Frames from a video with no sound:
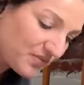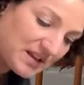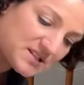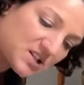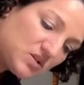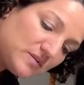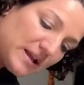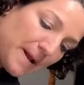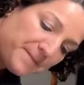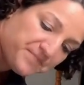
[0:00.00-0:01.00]
Excuse
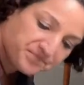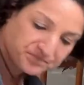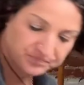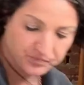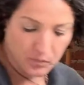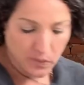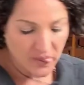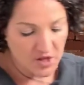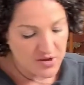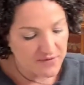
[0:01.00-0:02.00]
me.
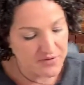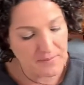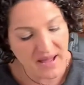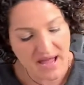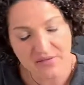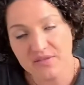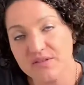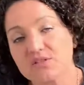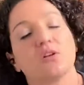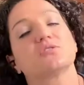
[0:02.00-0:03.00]
You have the path, and
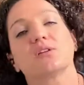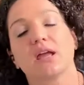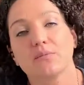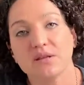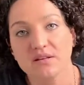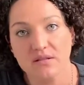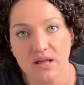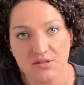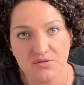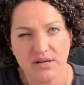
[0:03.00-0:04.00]
this also came in the
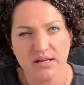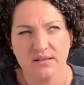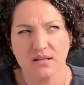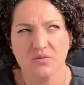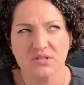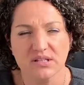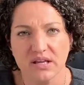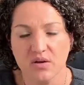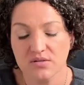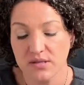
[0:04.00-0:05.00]
last reading. I think it was
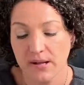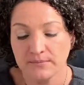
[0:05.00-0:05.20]
Leo's.